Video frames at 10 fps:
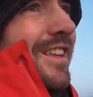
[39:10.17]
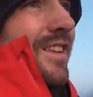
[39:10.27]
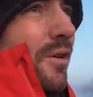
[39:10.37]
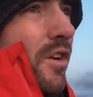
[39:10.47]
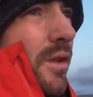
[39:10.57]

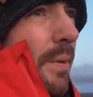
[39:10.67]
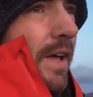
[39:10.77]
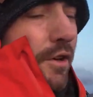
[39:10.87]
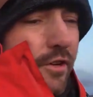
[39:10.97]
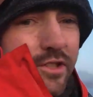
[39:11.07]
Now one of the
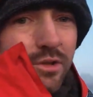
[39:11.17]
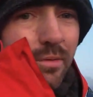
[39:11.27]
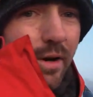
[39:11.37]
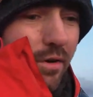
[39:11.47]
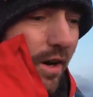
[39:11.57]
benefits of
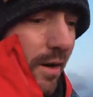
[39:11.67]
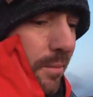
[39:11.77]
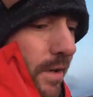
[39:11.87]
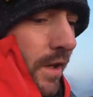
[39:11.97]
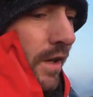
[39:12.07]
wild
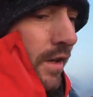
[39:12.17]
camping